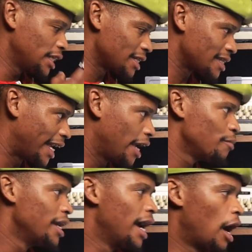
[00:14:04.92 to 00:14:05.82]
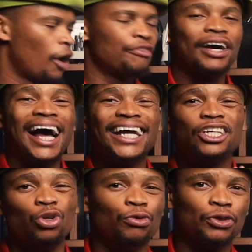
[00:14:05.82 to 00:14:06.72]
this game. However, I
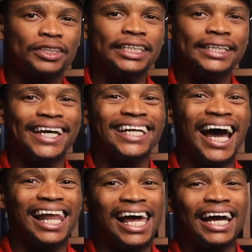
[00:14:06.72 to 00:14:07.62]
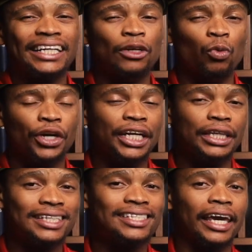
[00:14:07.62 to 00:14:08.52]
do foresee then Al Ahly winning
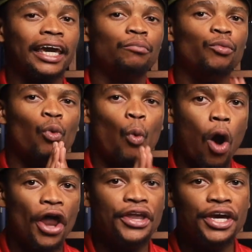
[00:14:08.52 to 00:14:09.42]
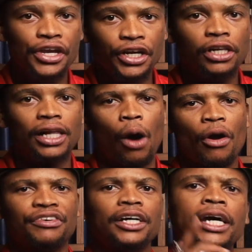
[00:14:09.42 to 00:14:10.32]
this game 1-0.
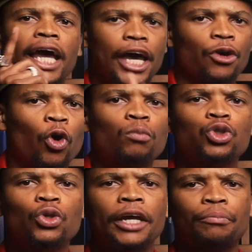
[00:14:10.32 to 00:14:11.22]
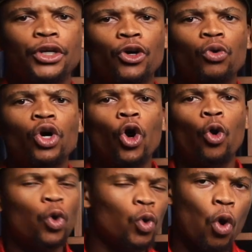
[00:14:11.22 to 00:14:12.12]
However, at home, do let me know
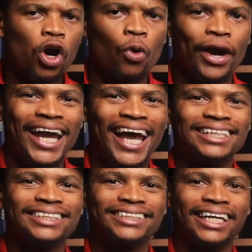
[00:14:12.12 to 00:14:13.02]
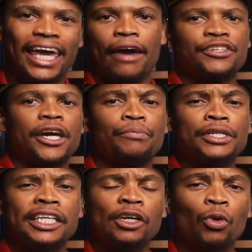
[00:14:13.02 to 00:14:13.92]
who will walk away as the CAF
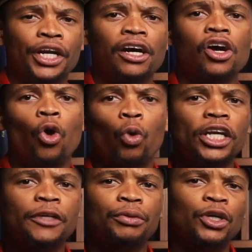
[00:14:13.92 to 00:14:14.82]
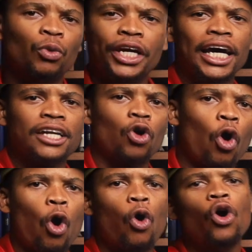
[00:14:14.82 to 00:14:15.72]
Champions League winner. Will it be Wydad
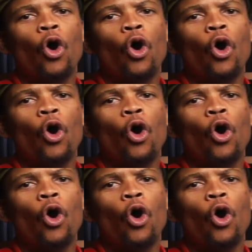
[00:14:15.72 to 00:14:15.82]
or